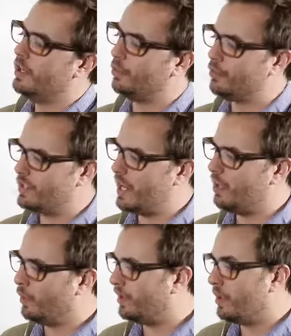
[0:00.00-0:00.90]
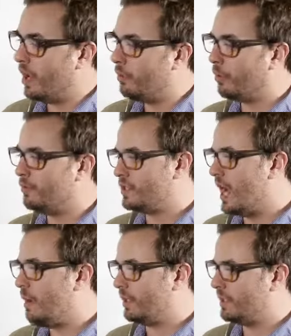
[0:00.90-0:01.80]
you're presented with a number of
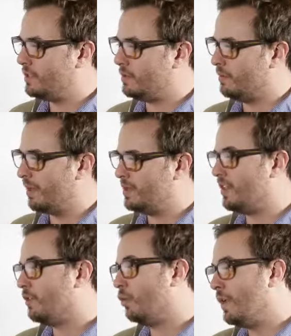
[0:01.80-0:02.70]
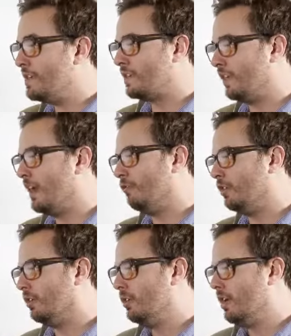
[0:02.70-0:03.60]
zombies based on the risk
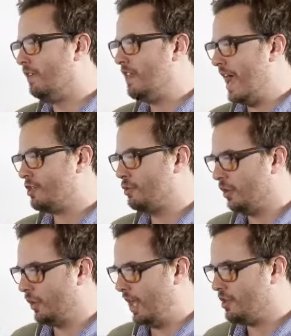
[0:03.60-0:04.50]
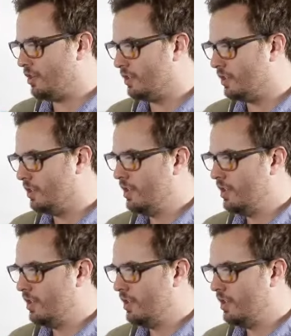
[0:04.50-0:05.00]
level of the actual location.